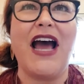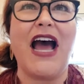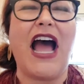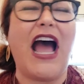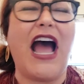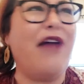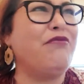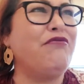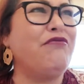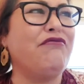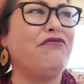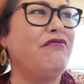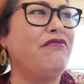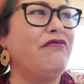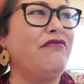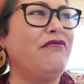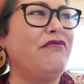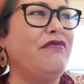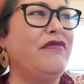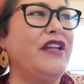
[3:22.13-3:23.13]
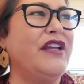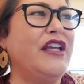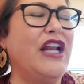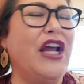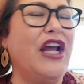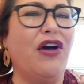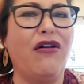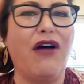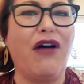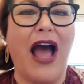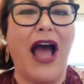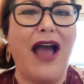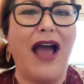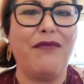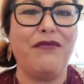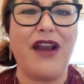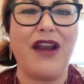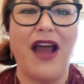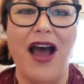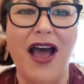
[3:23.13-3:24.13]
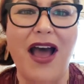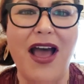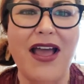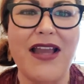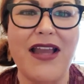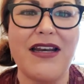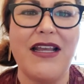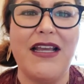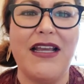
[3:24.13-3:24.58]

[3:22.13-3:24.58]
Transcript: I'm not